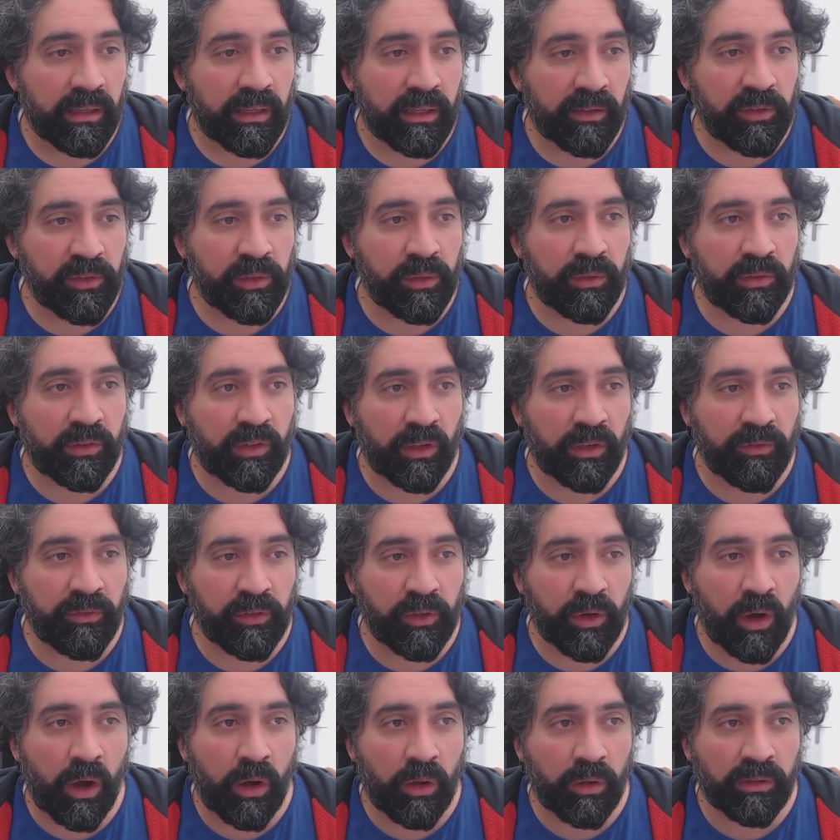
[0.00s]
If
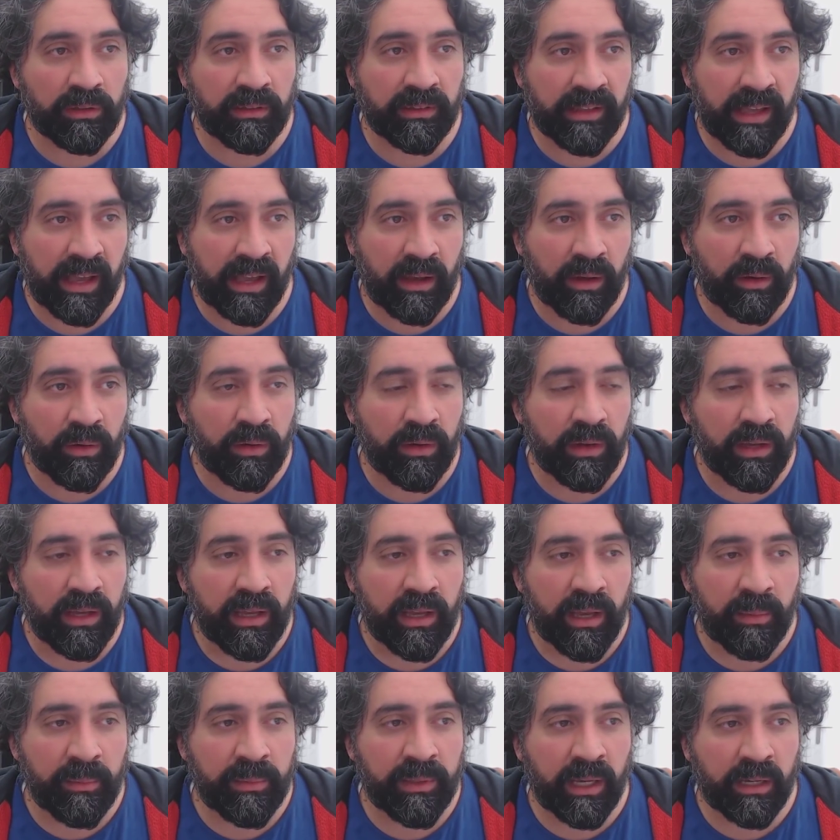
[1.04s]
you hold out,
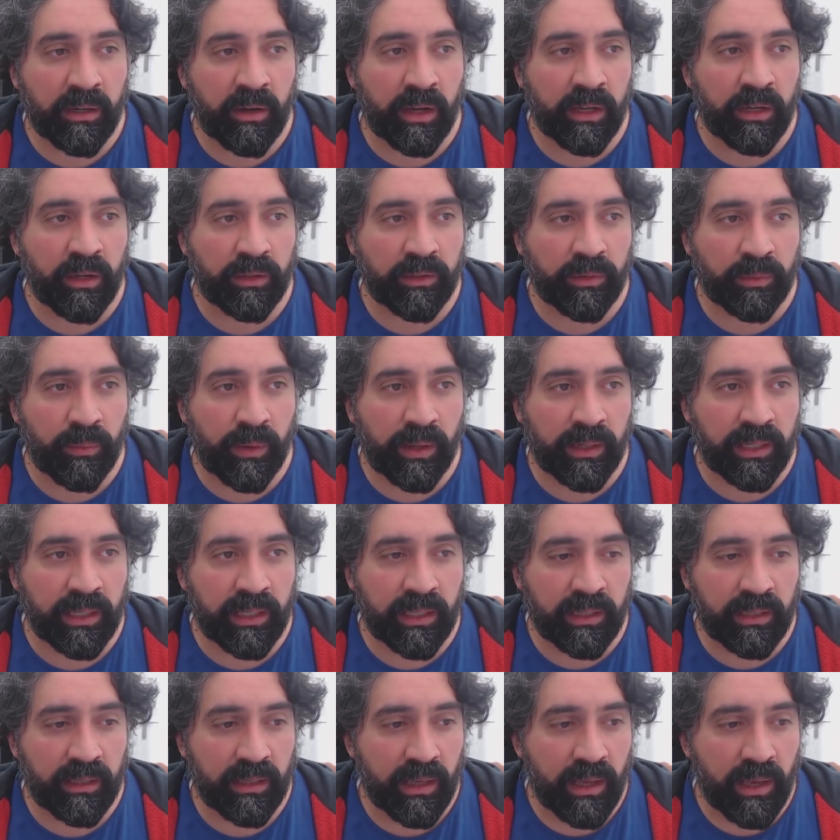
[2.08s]
I mean, that guy got
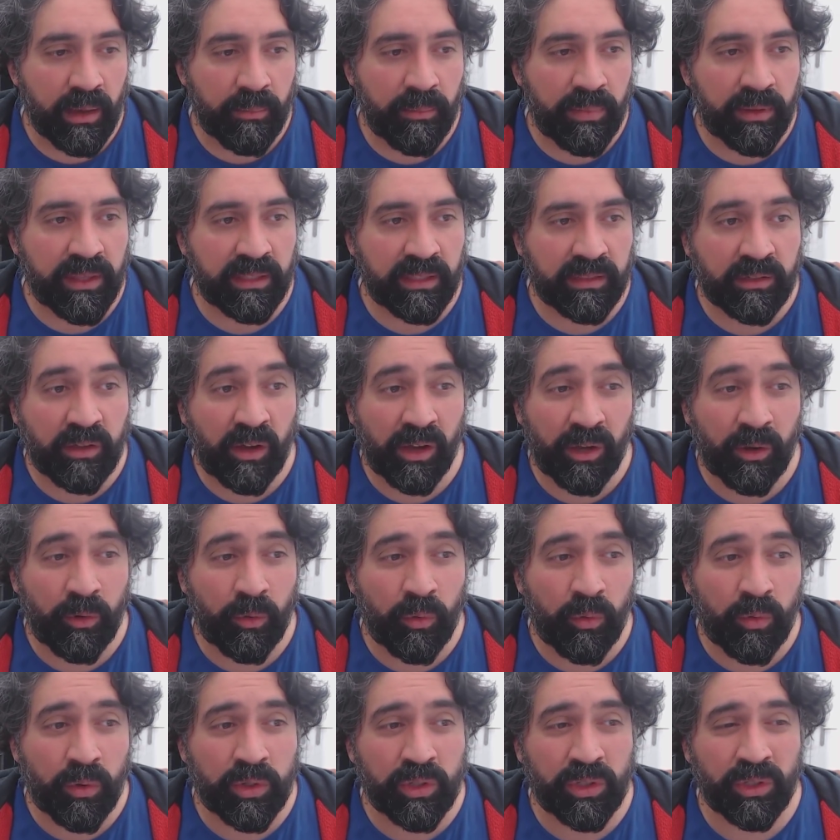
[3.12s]
20, but this guy at
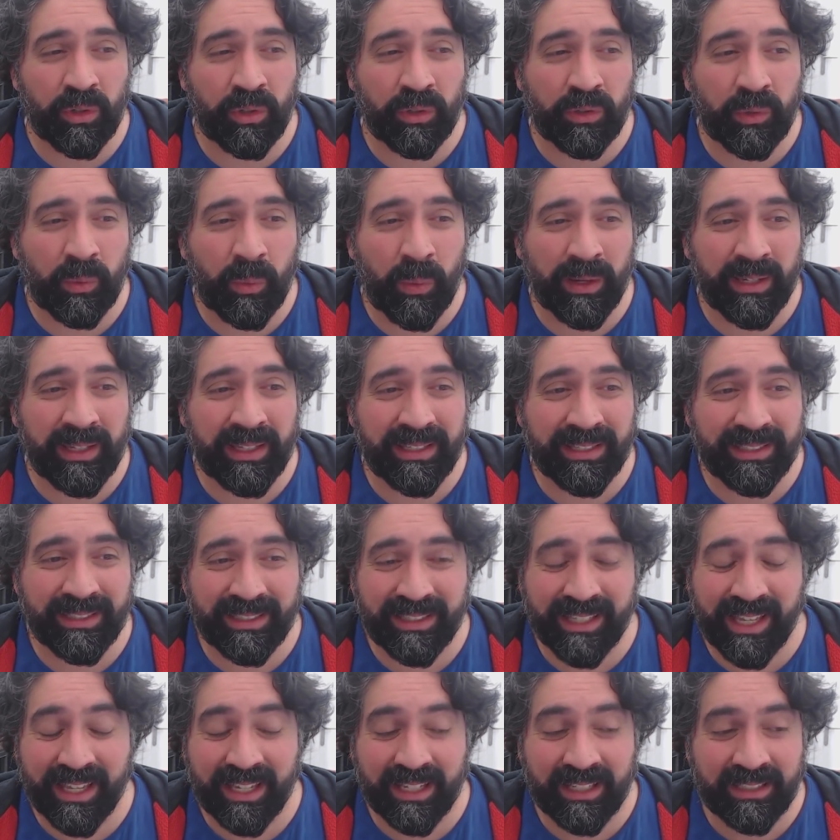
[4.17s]
auction got
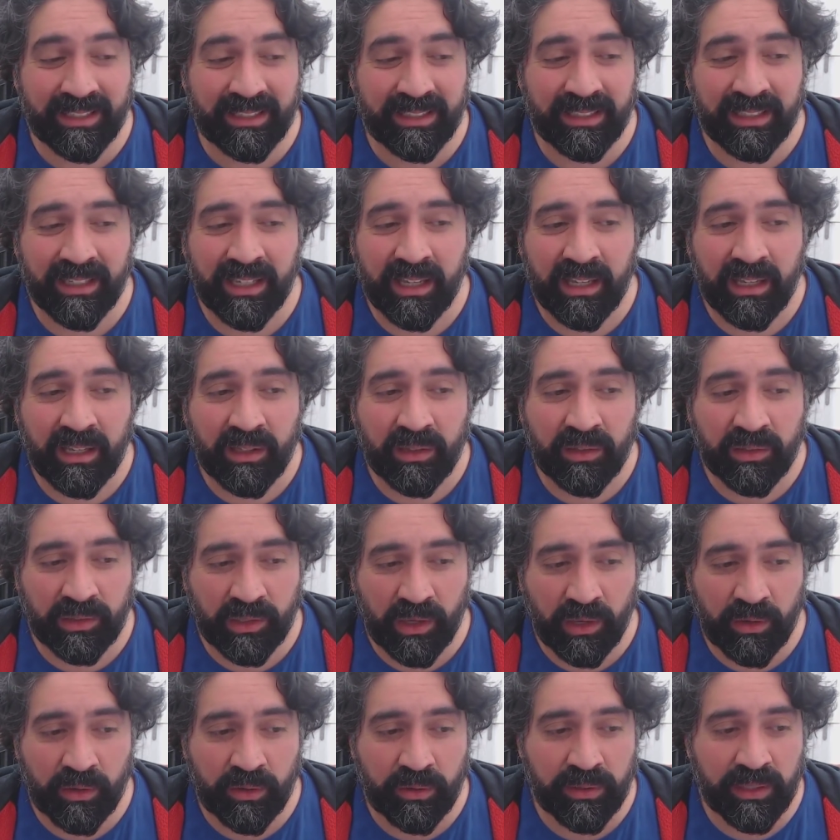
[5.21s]
26.
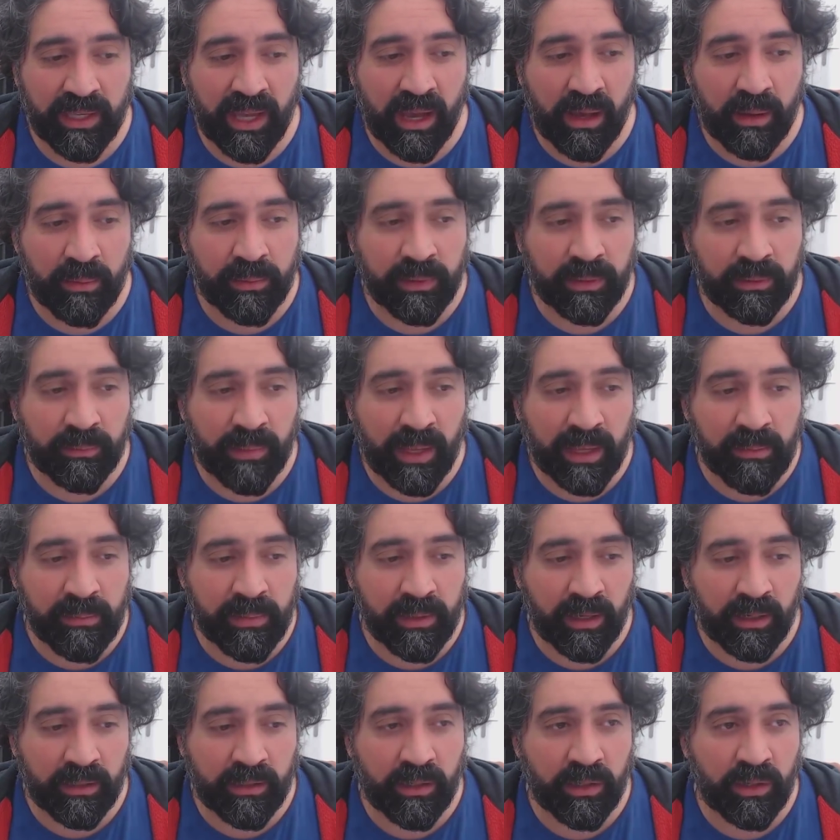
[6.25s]
So yeah, I mean,
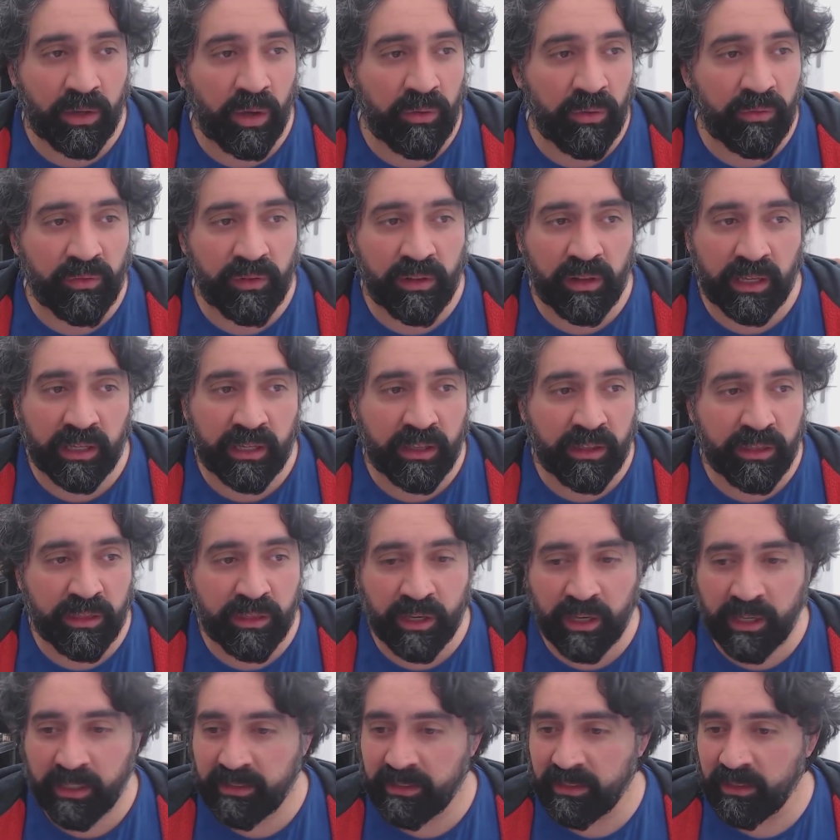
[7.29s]
maybe I can go for like
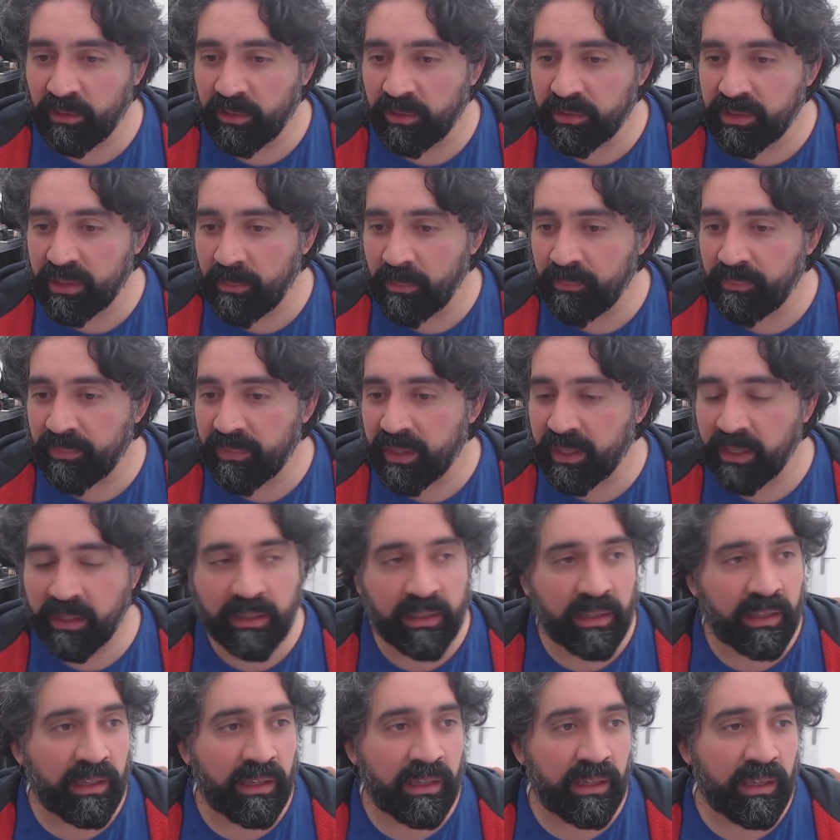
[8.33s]
30 or something.
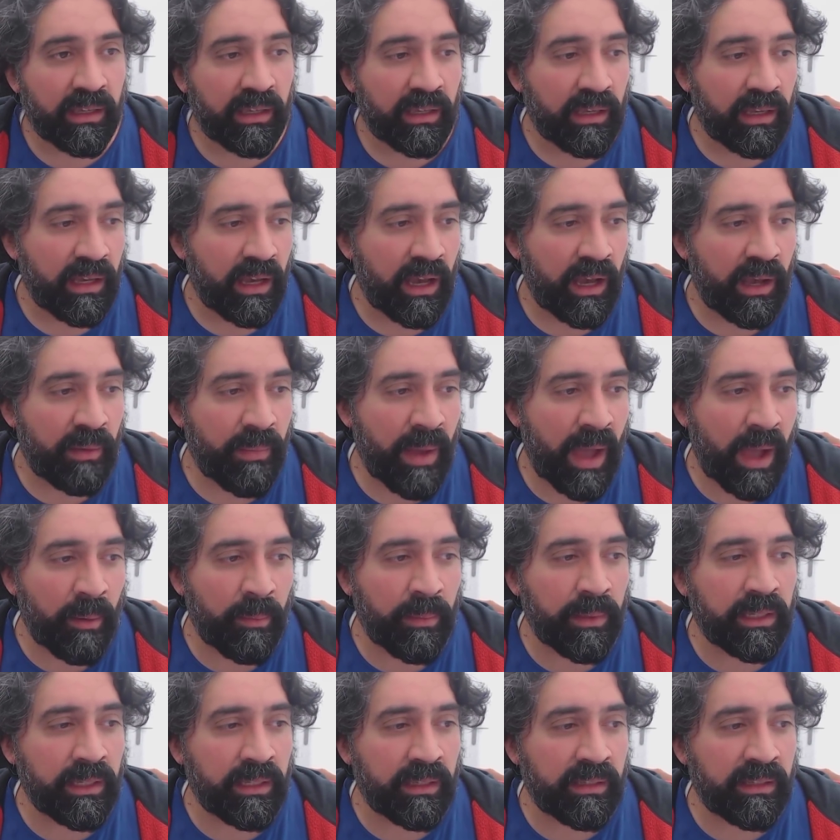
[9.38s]
How
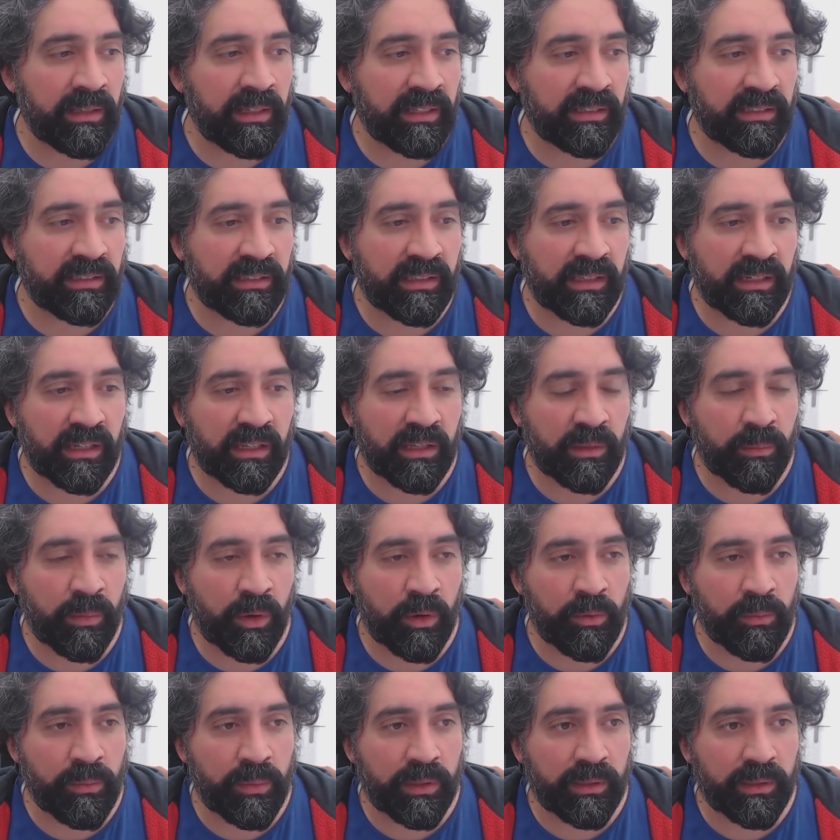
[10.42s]
many are listed at the
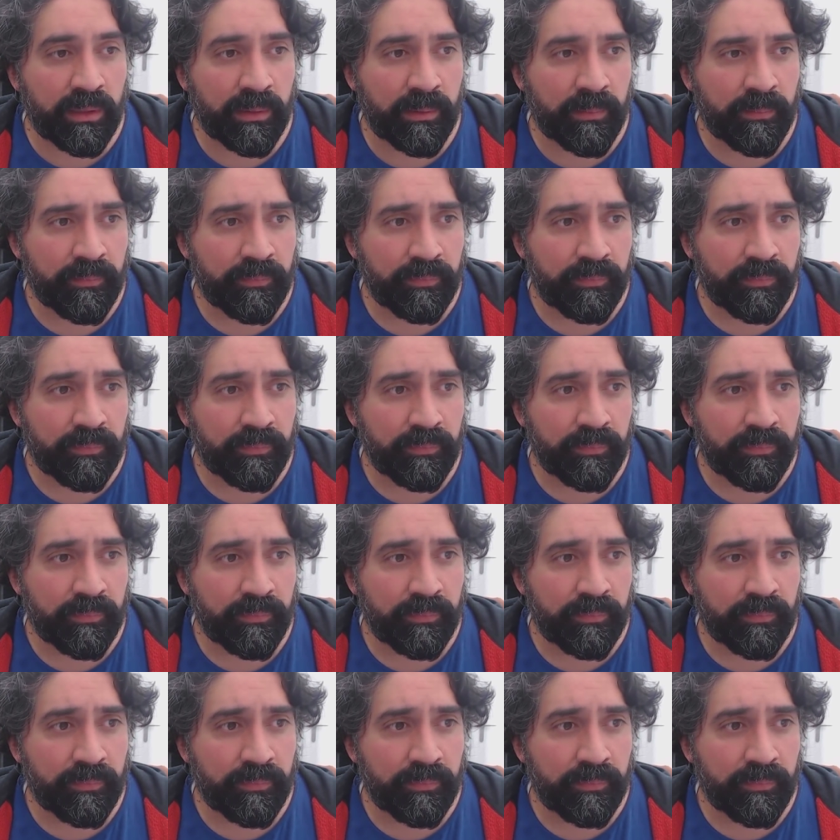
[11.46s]
moment?